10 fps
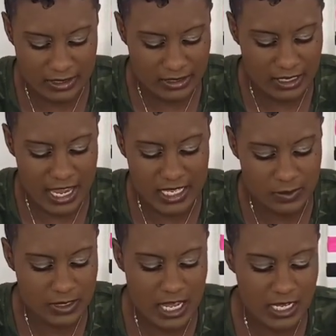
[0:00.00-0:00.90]
Last but
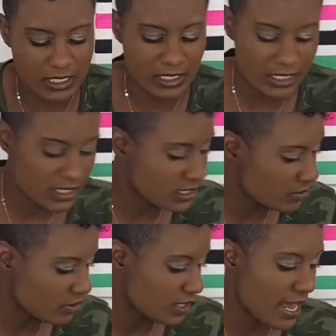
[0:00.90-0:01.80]
not least, I'm
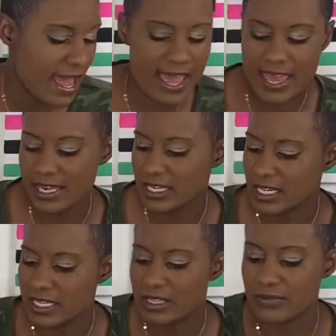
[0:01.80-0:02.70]
going to add
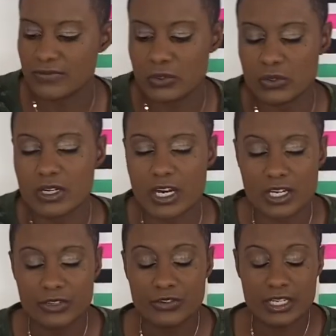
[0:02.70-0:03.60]
in the food
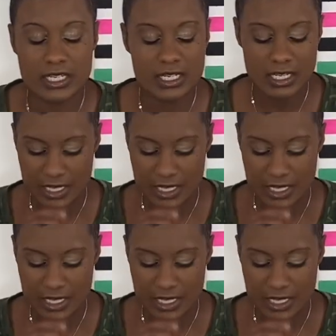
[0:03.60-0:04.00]
coloring.